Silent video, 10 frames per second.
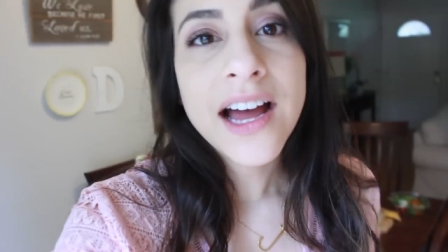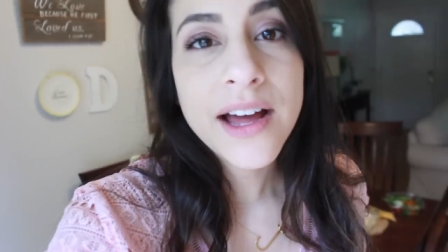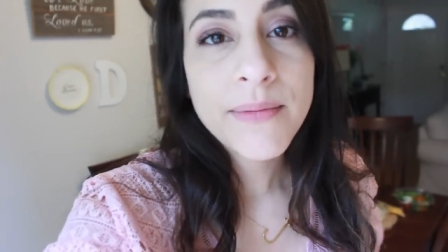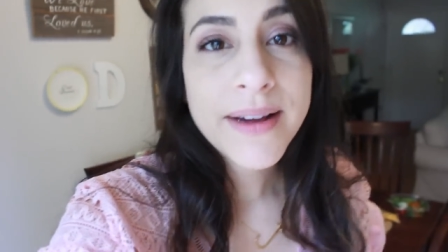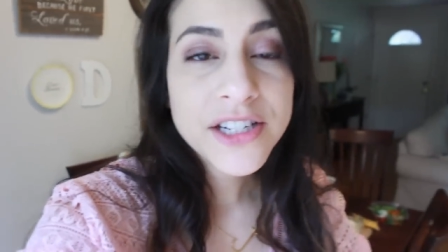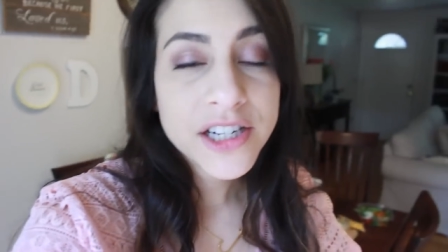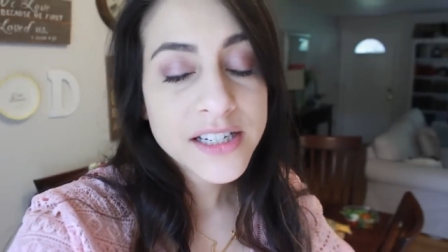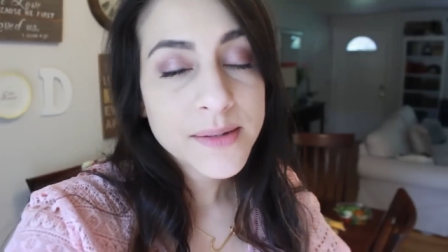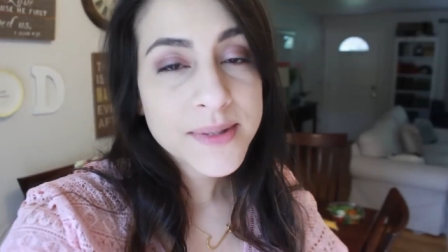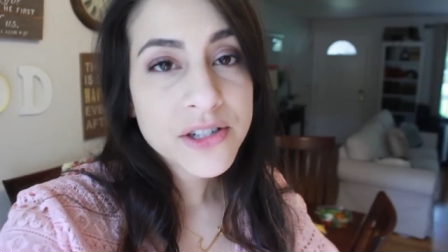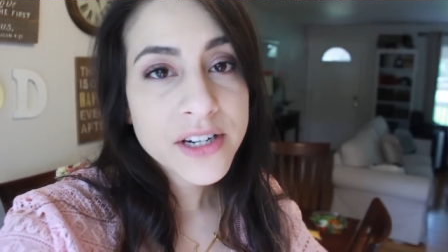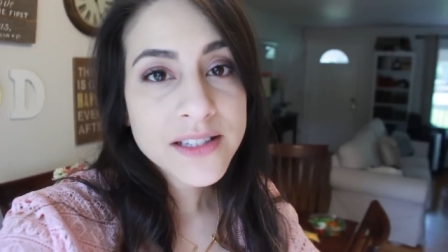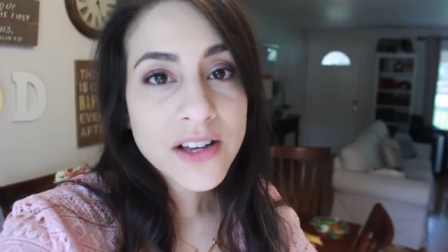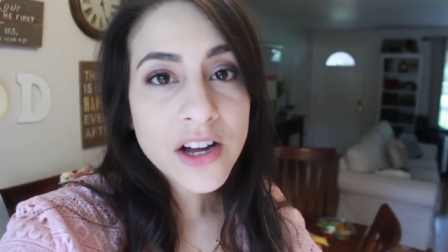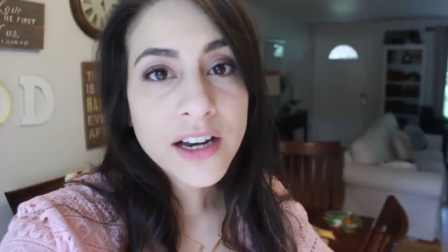Um, I share tips and
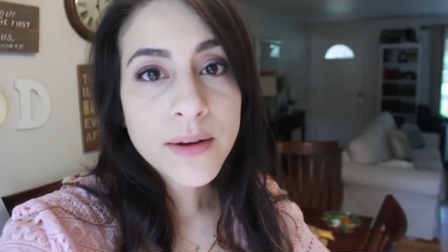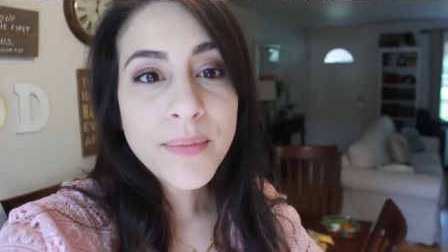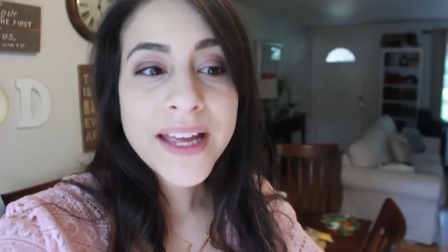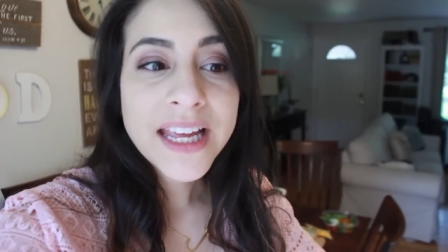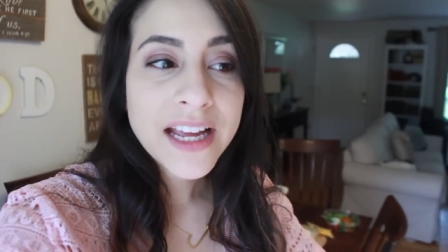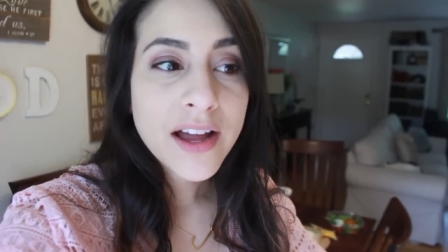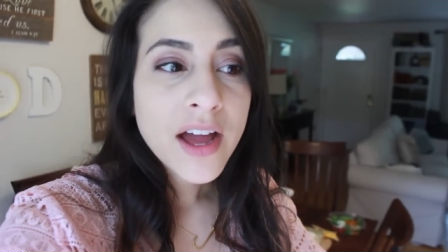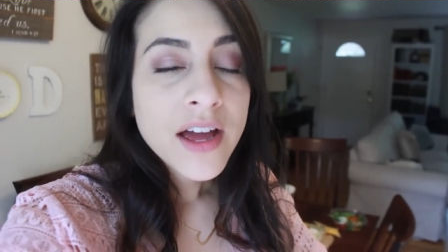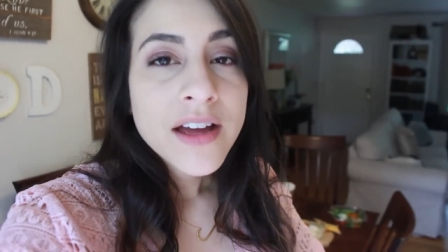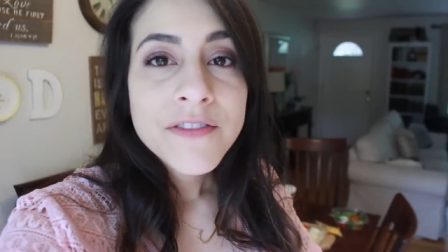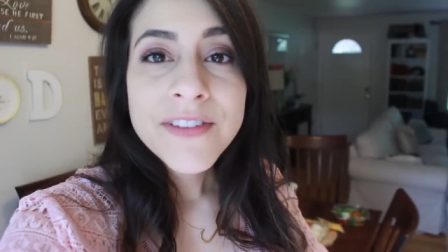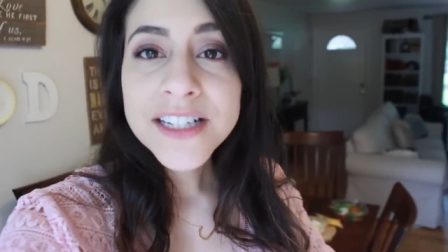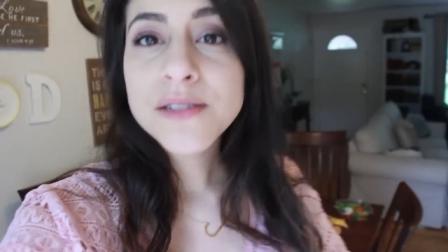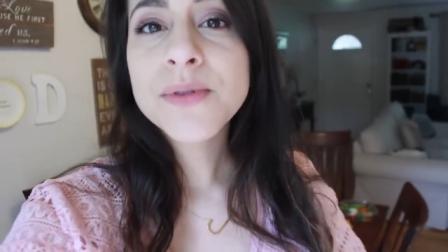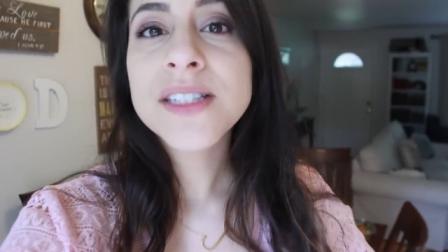tricks on picking
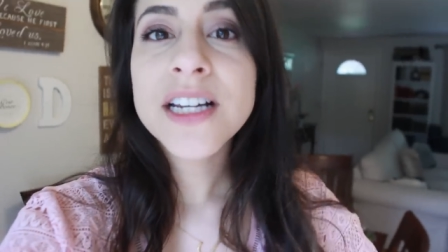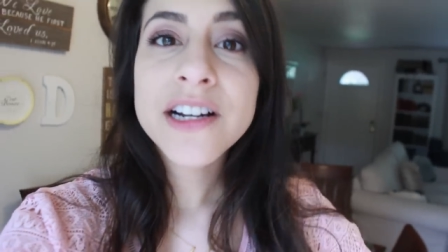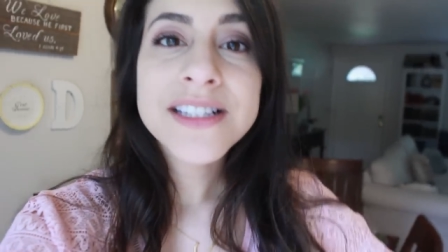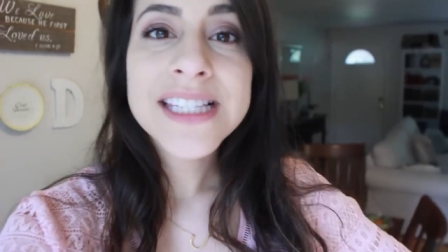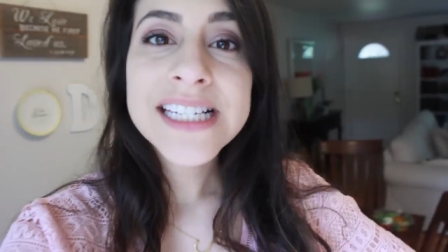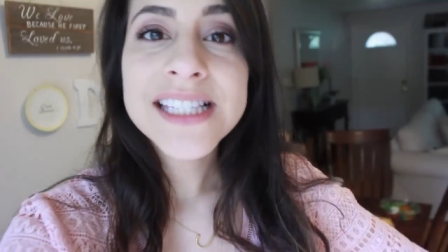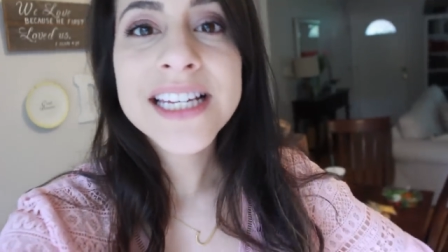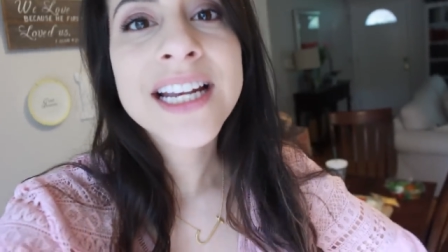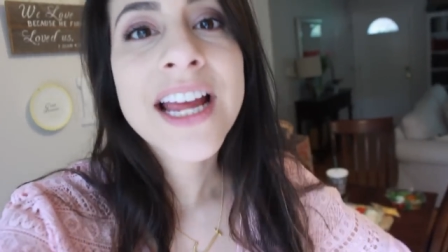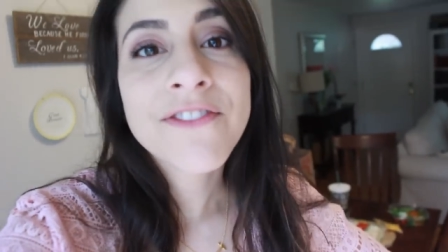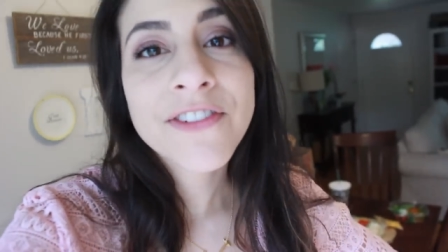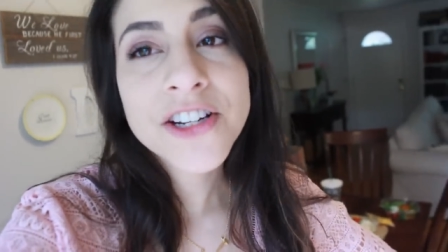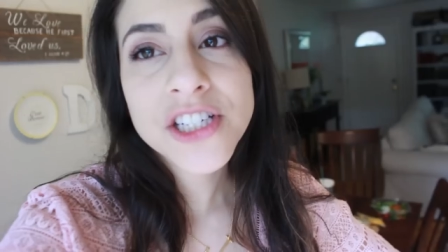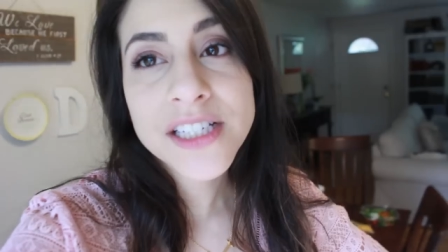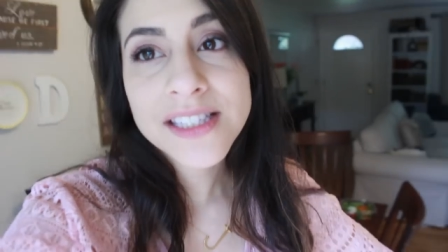vegetables that are in season and
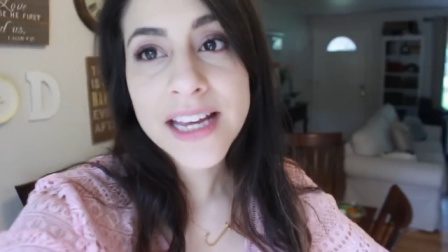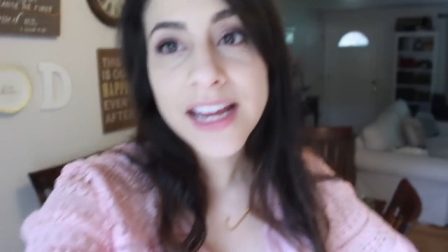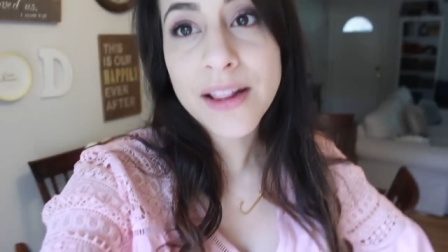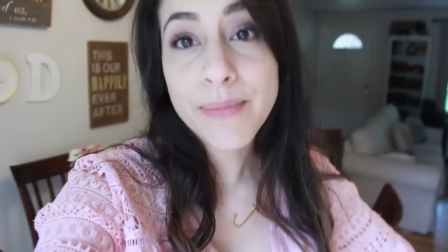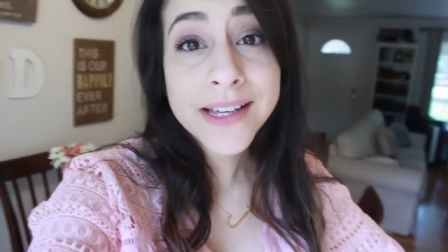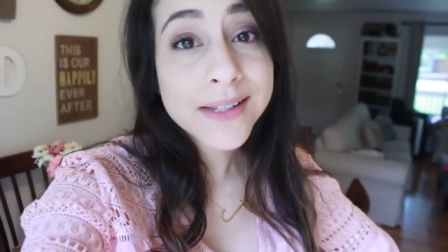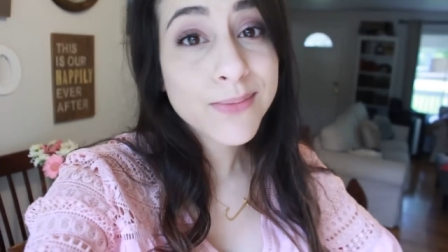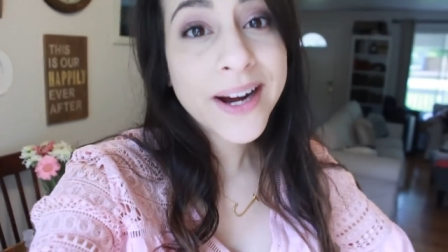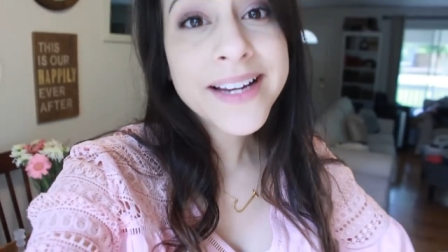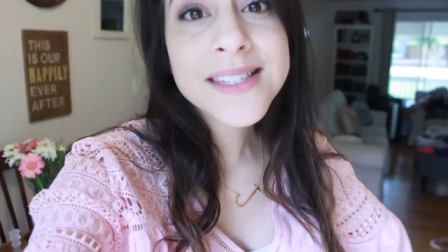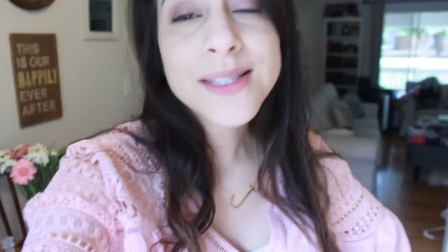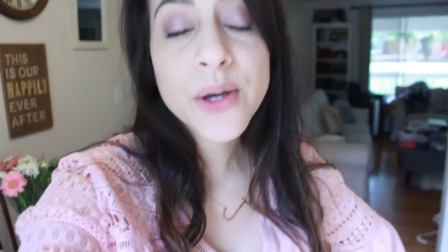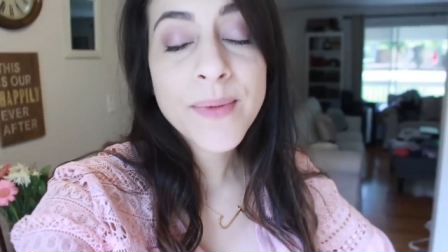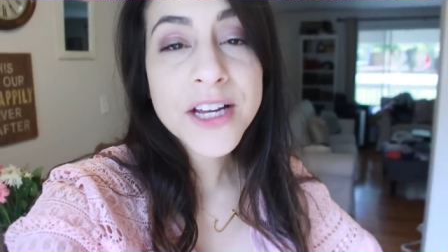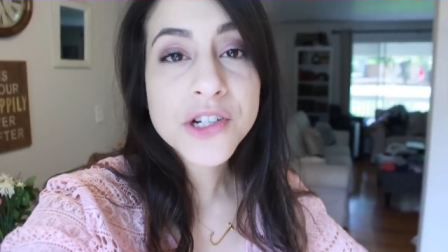freshest and the best price
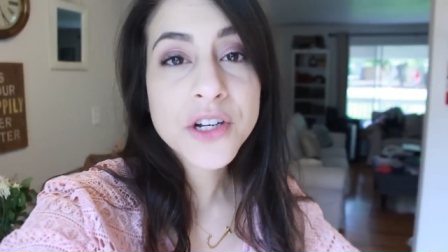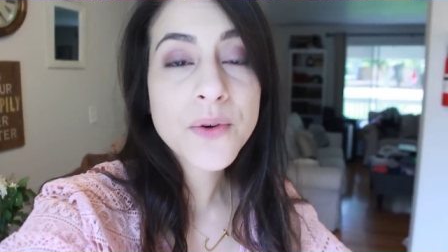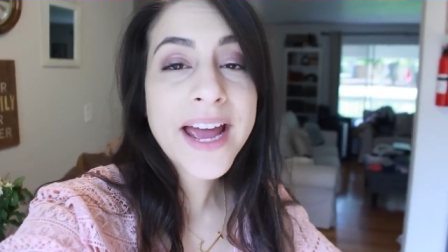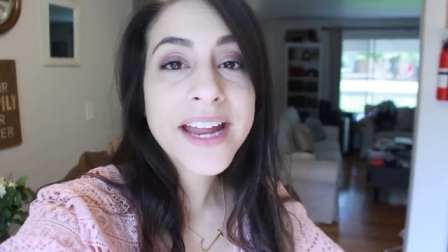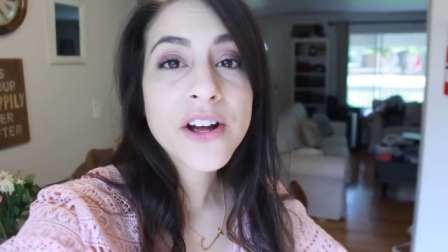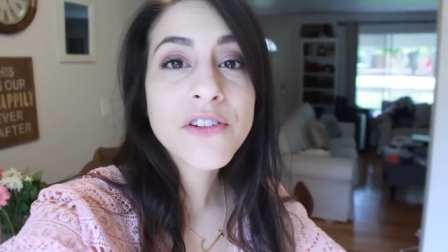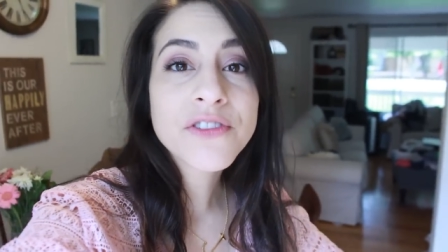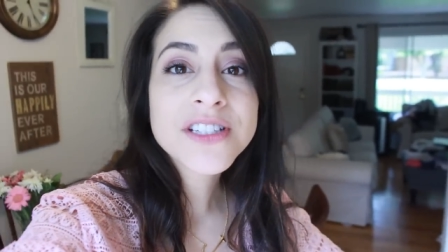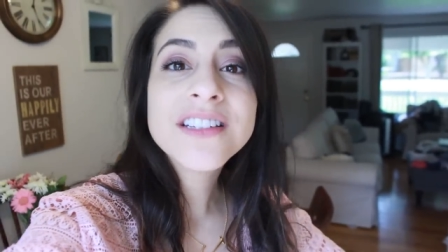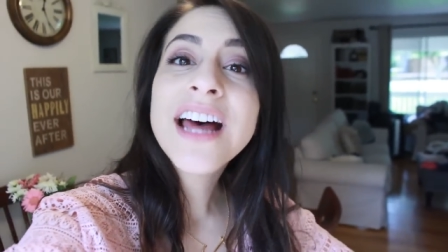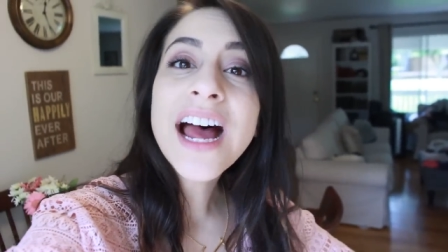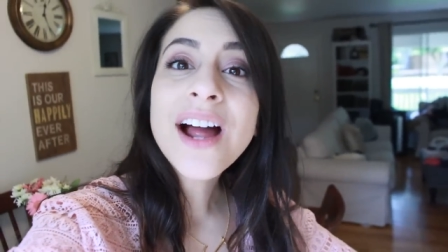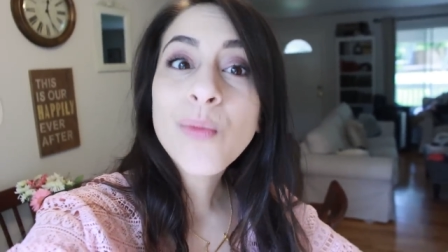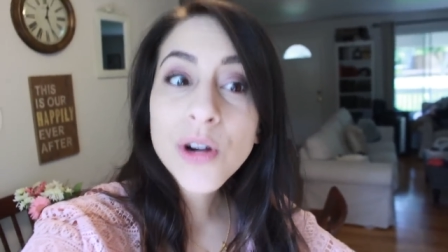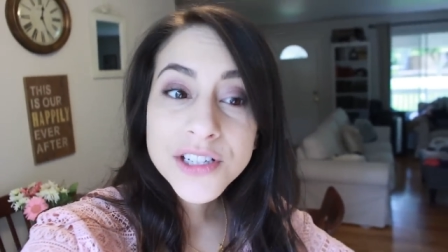so make sure you head over to
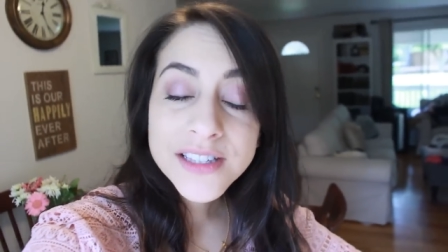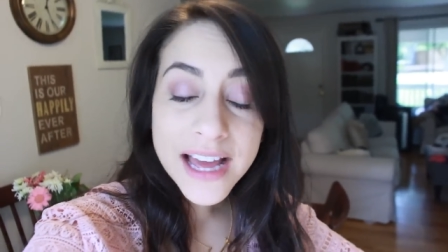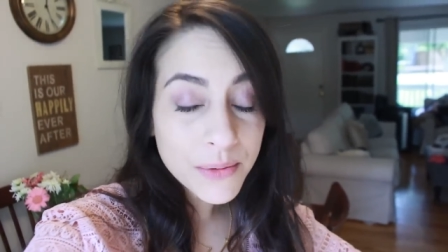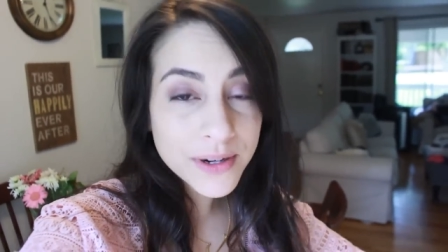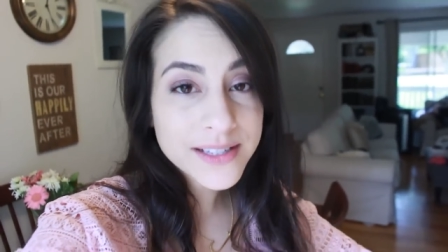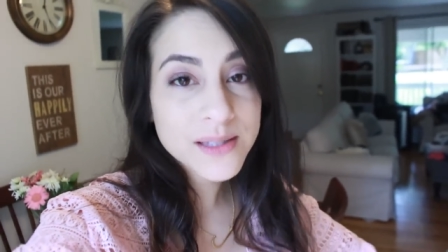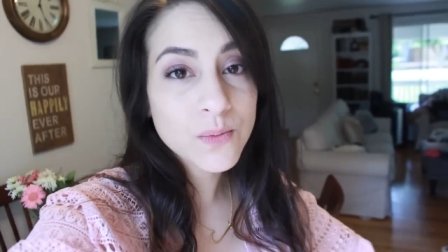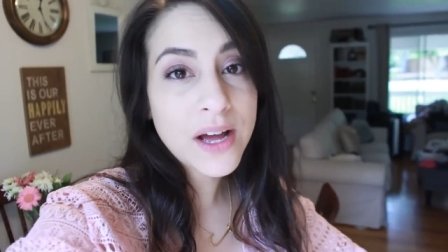that and watch that one as